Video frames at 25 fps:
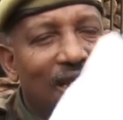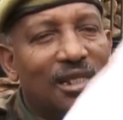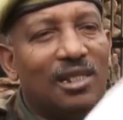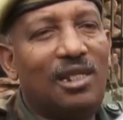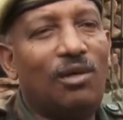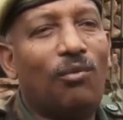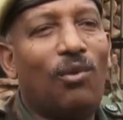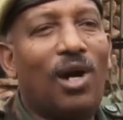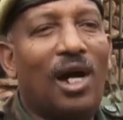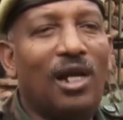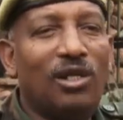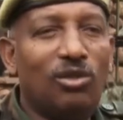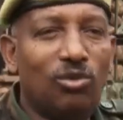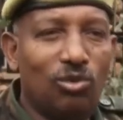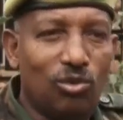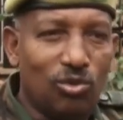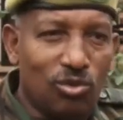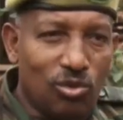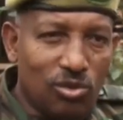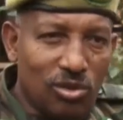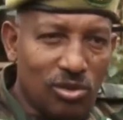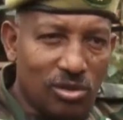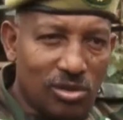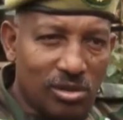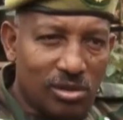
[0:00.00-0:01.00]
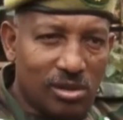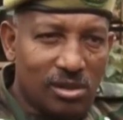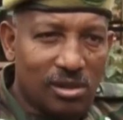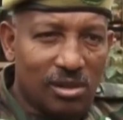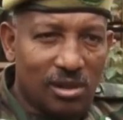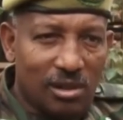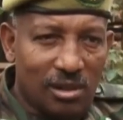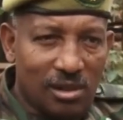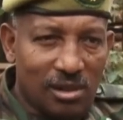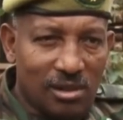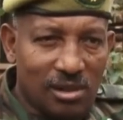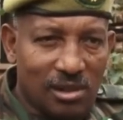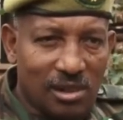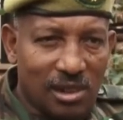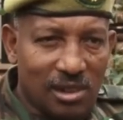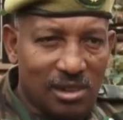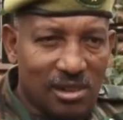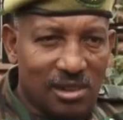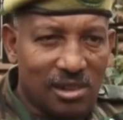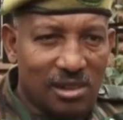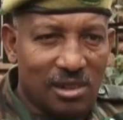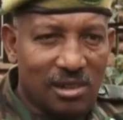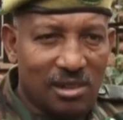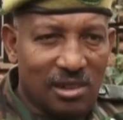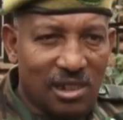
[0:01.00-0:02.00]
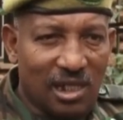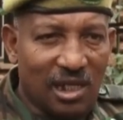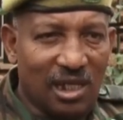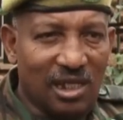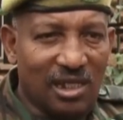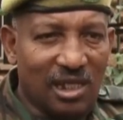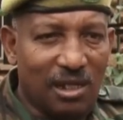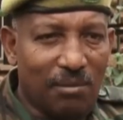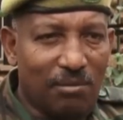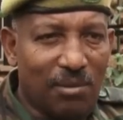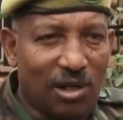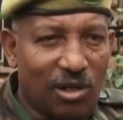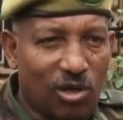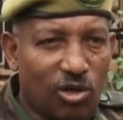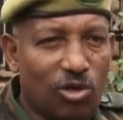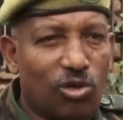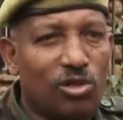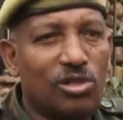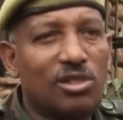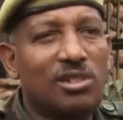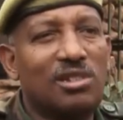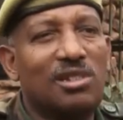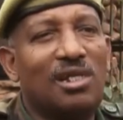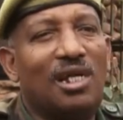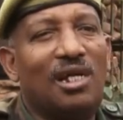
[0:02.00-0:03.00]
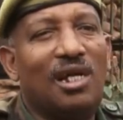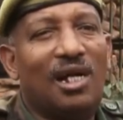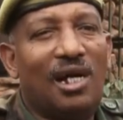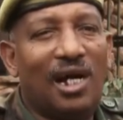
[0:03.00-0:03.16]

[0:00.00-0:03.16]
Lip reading: the one who is taking them across,